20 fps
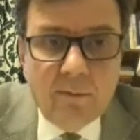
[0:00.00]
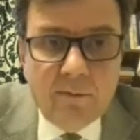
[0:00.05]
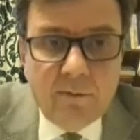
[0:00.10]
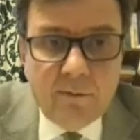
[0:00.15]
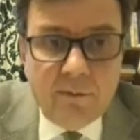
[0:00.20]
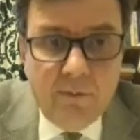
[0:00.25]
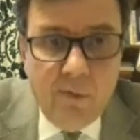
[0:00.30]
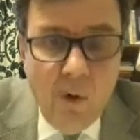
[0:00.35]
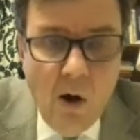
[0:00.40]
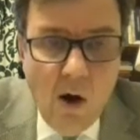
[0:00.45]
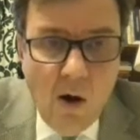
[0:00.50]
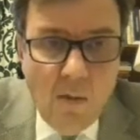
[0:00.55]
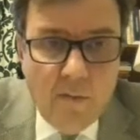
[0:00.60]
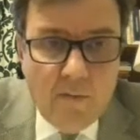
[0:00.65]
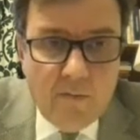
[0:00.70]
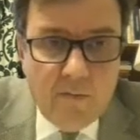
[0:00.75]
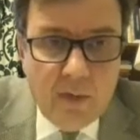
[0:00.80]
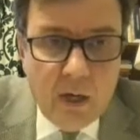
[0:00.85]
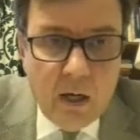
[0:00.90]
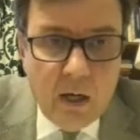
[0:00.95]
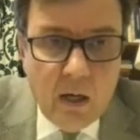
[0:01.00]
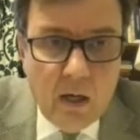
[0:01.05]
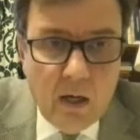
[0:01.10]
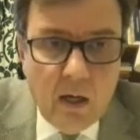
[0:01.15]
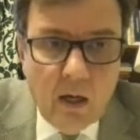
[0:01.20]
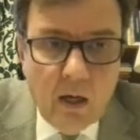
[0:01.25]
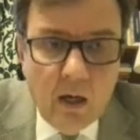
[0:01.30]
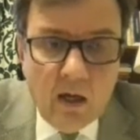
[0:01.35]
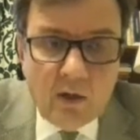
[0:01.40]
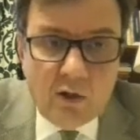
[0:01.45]
from
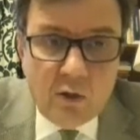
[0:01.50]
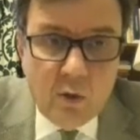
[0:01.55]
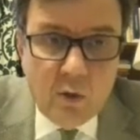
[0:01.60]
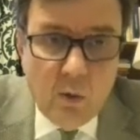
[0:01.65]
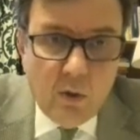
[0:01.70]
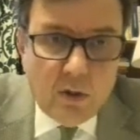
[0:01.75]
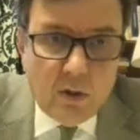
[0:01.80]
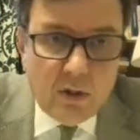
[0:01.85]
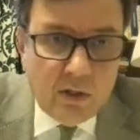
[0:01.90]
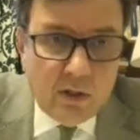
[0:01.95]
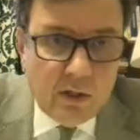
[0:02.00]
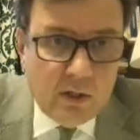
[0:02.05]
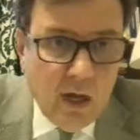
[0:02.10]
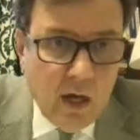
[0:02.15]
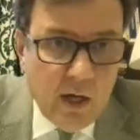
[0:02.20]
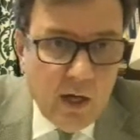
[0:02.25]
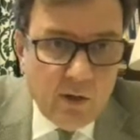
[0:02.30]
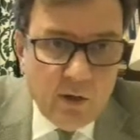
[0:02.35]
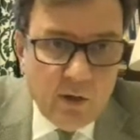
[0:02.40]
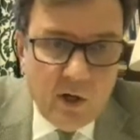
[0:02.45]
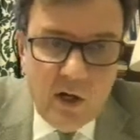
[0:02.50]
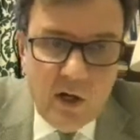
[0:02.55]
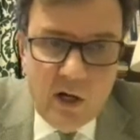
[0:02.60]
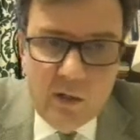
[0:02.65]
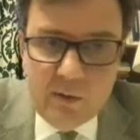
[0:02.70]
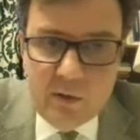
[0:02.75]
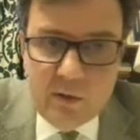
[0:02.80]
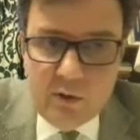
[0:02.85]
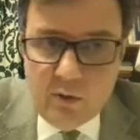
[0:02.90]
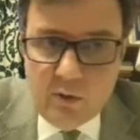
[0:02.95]
sources,
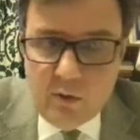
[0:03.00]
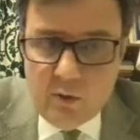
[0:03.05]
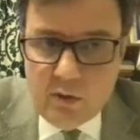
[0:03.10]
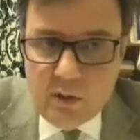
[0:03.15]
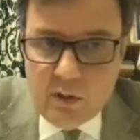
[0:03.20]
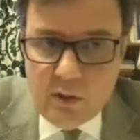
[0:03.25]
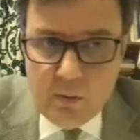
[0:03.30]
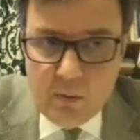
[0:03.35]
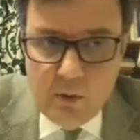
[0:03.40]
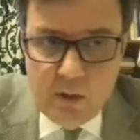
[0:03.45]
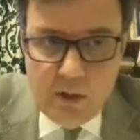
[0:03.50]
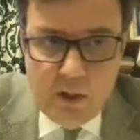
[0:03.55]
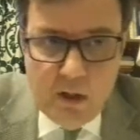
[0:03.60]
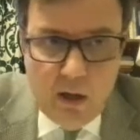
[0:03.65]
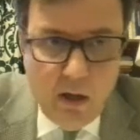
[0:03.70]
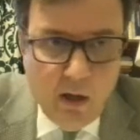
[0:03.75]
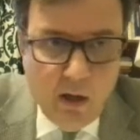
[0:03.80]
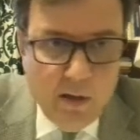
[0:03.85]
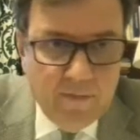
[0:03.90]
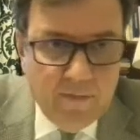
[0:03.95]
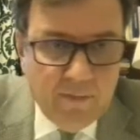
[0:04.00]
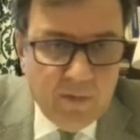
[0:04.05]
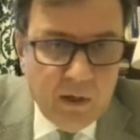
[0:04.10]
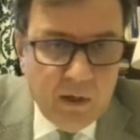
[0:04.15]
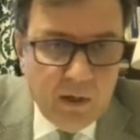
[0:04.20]
hydrocarbon sources, which are,